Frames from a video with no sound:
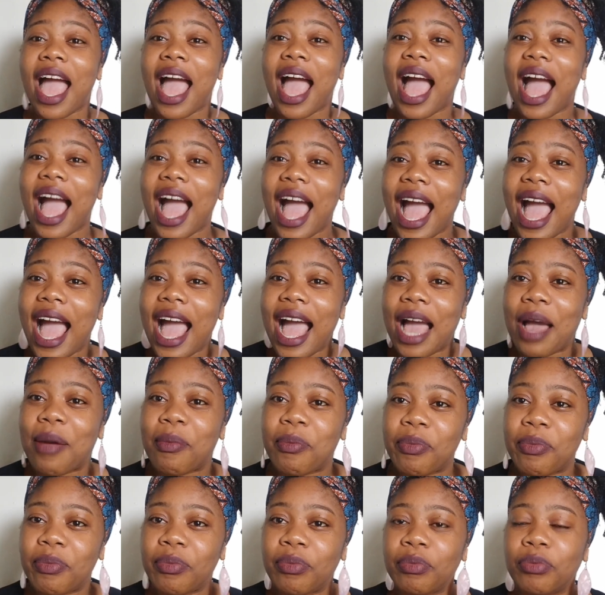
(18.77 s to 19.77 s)

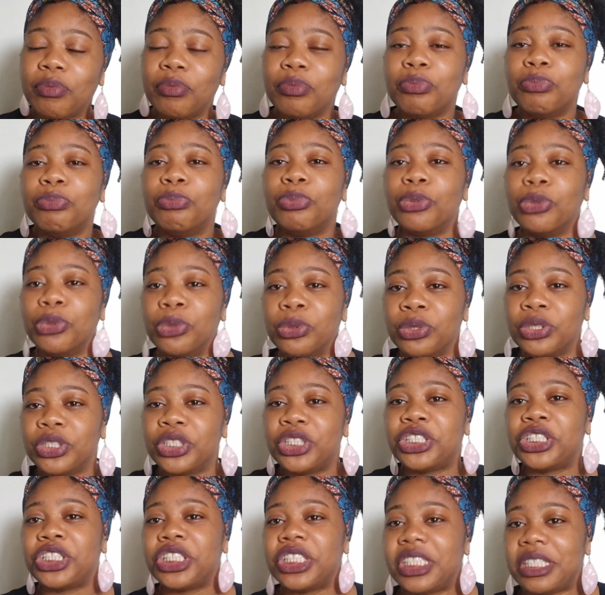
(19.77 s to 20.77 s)
Aham bo
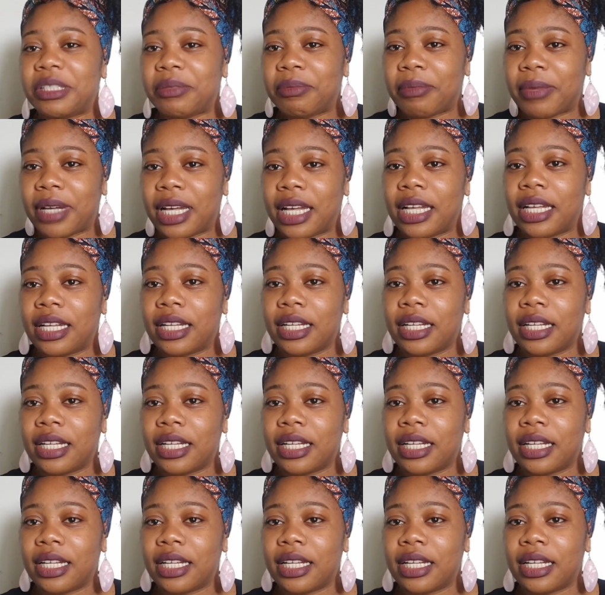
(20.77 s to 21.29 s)
Chidima.